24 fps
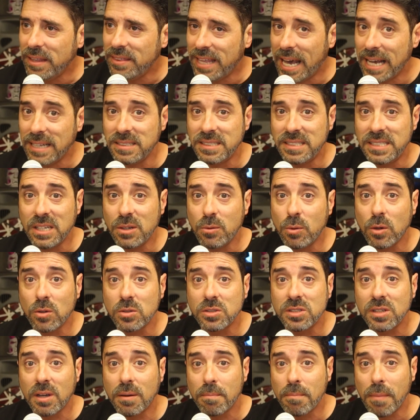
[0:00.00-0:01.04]
that
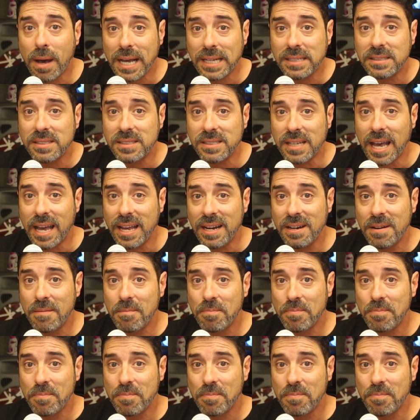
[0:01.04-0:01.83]
zero-sum mindset.